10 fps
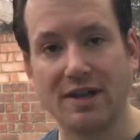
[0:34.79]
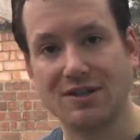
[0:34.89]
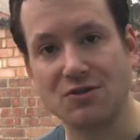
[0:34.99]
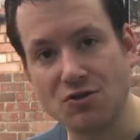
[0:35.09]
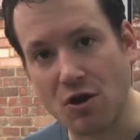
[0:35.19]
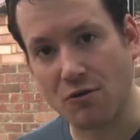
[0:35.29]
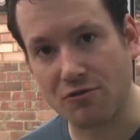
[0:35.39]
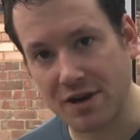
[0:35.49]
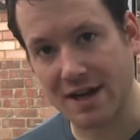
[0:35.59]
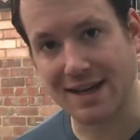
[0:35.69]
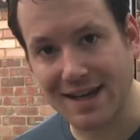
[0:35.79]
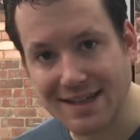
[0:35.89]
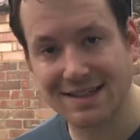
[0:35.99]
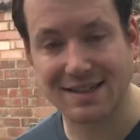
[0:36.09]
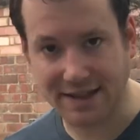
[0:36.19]
is not
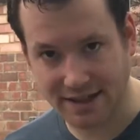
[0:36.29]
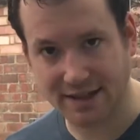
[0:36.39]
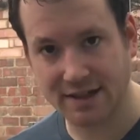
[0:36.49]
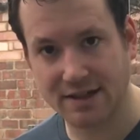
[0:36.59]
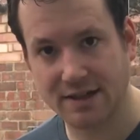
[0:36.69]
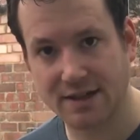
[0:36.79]
realistic,